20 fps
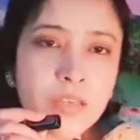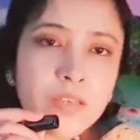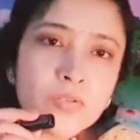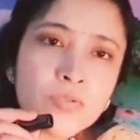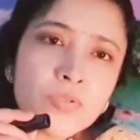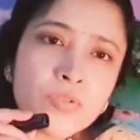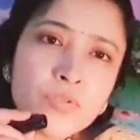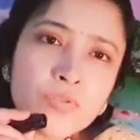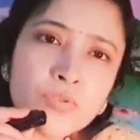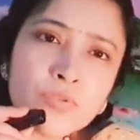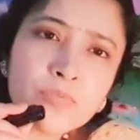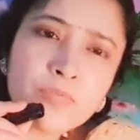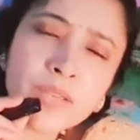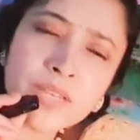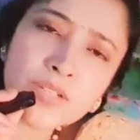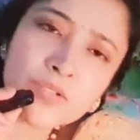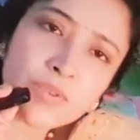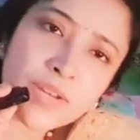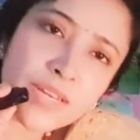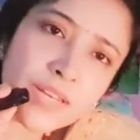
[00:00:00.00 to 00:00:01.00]
So you could
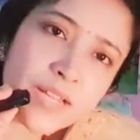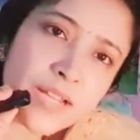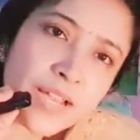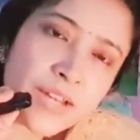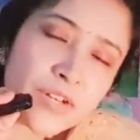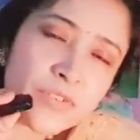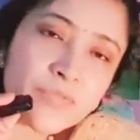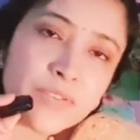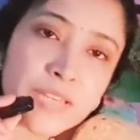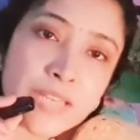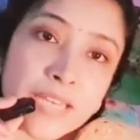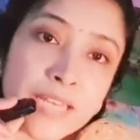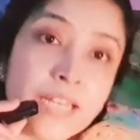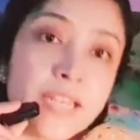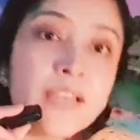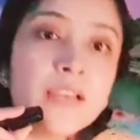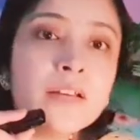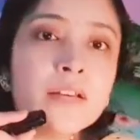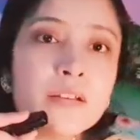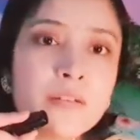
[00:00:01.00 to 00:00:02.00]
be into any kind of
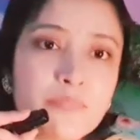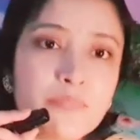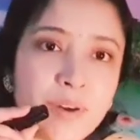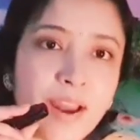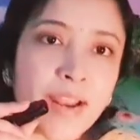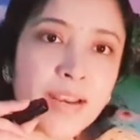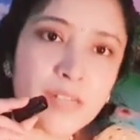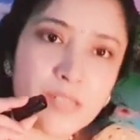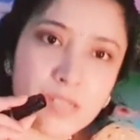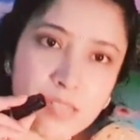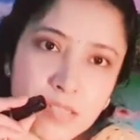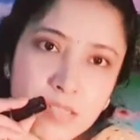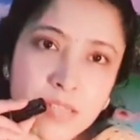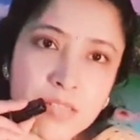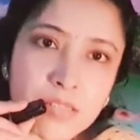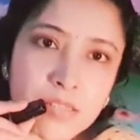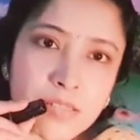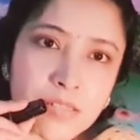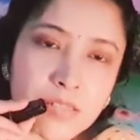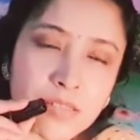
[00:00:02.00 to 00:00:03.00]
healing
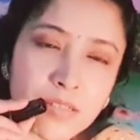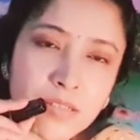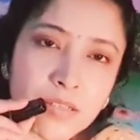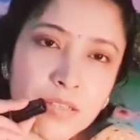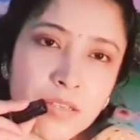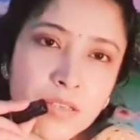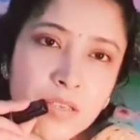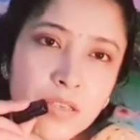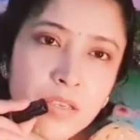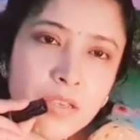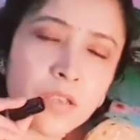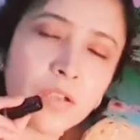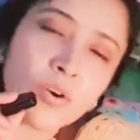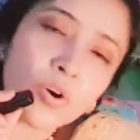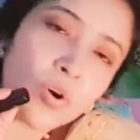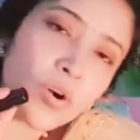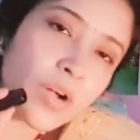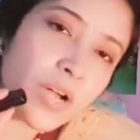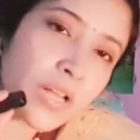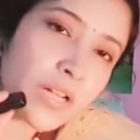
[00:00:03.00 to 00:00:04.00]
practices,
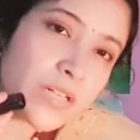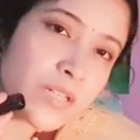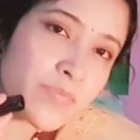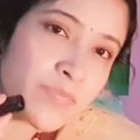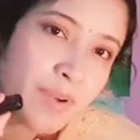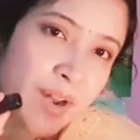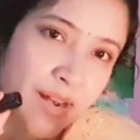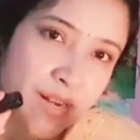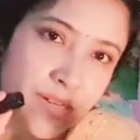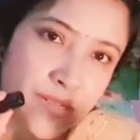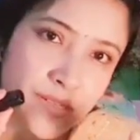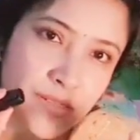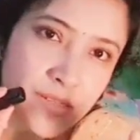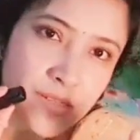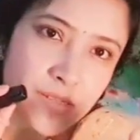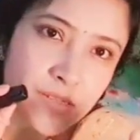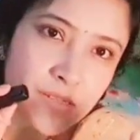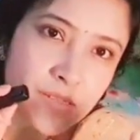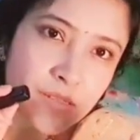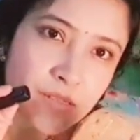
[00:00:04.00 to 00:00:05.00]
occult
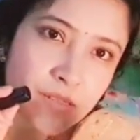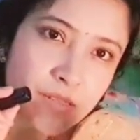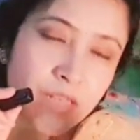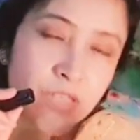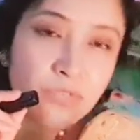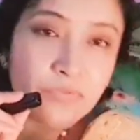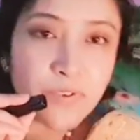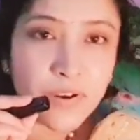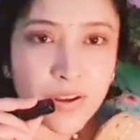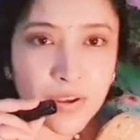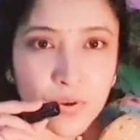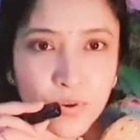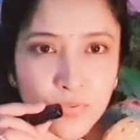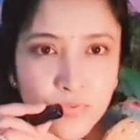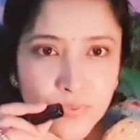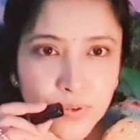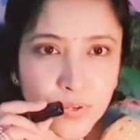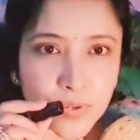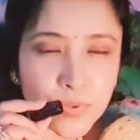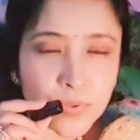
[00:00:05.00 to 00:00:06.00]
practices. That's very good
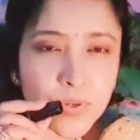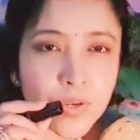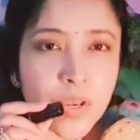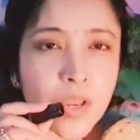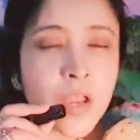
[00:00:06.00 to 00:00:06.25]
for you.